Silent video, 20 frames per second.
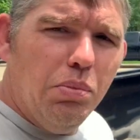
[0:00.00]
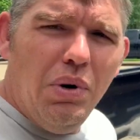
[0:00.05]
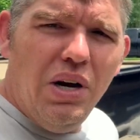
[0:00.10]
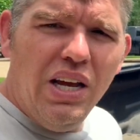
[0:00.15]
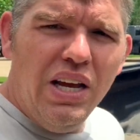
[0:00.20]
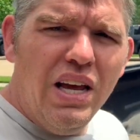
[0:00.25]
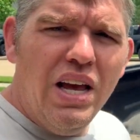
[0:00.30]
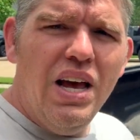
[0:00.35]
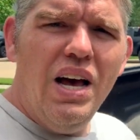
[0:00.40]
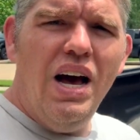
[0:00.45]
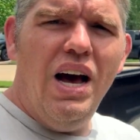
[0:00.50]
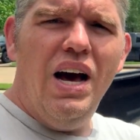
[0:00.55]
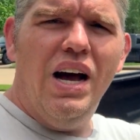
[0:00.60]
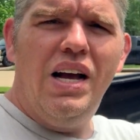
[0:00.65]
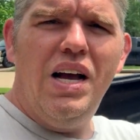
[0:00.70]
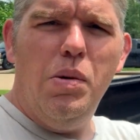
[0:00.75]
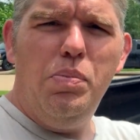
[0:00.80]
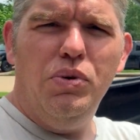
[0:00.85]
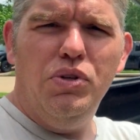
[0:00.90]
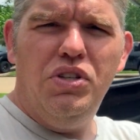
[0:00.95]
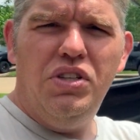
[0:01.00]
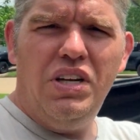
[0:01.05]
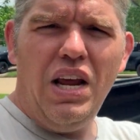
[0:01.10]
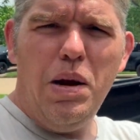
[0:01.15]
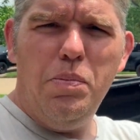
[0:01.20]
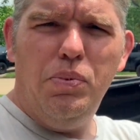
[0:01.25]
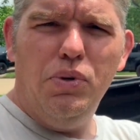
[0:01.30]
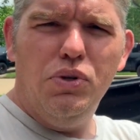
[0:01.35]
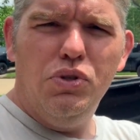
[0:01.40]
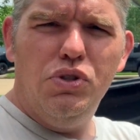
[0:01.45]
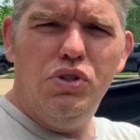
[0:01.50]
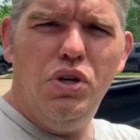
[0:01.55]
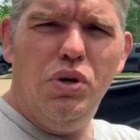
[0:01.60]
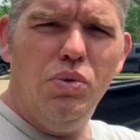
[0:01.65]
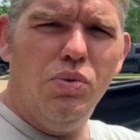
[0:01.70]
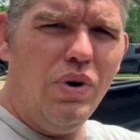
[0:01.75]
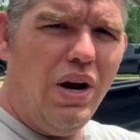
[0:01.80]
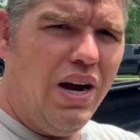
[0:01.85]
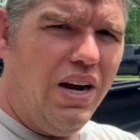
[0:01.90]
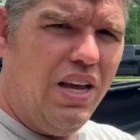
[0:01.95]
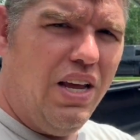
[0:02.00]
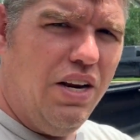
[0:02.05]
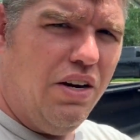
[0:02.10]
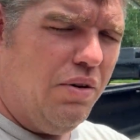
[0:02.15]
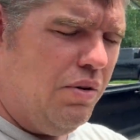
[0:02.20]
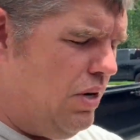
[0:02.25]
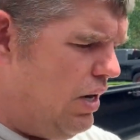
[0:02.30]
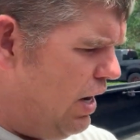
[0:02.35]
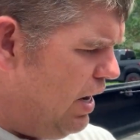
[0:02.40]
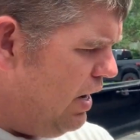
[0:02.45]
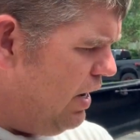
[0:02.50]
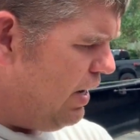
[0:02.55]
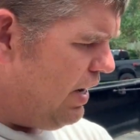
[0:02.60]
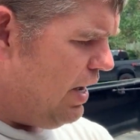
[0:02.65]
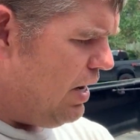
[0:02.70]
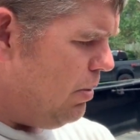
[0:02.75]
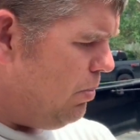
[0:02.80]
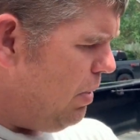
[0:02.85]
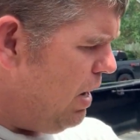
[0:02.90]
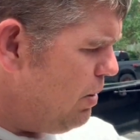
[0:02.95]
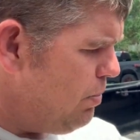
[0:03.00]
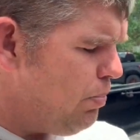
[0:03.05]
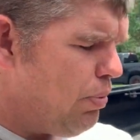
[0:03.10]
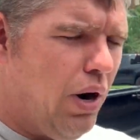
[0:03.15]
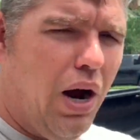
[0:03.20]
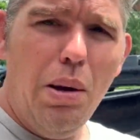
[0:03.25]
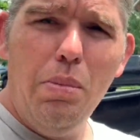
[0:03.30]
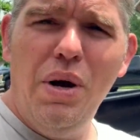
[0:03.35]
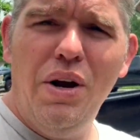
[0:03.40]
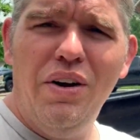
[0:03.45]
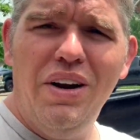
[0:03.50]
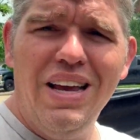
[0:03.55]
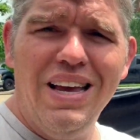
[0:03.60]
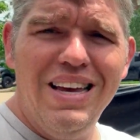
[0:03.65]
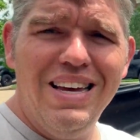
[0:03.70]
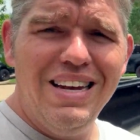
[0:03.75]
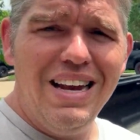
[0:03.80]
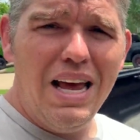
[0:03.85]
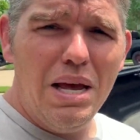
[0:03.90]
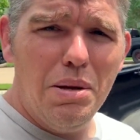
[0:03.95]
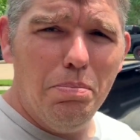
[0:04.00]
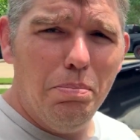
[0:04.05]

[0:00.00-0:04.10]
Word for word: money. A couple staplers right here. Uh, I got a primary and a